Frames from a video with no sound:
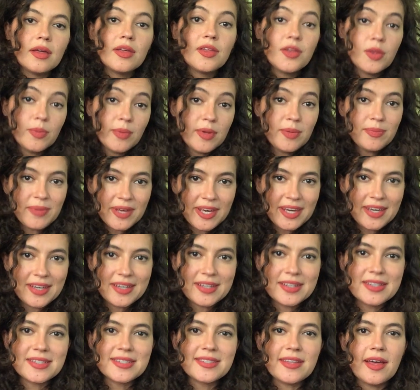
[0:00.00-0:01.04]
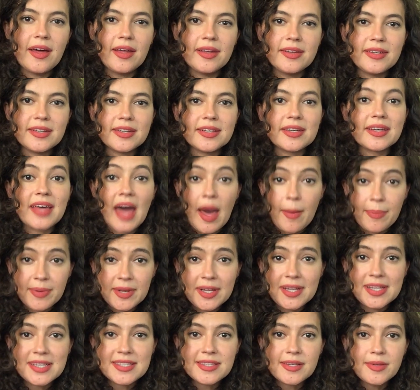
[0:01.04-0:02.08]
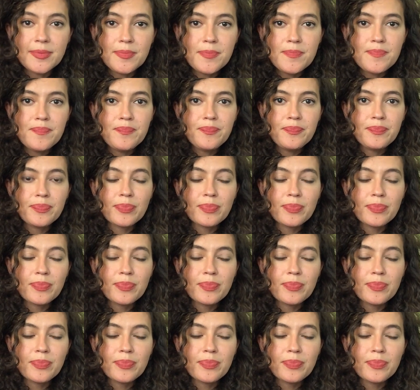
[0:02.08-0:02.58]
Human beings under capitalism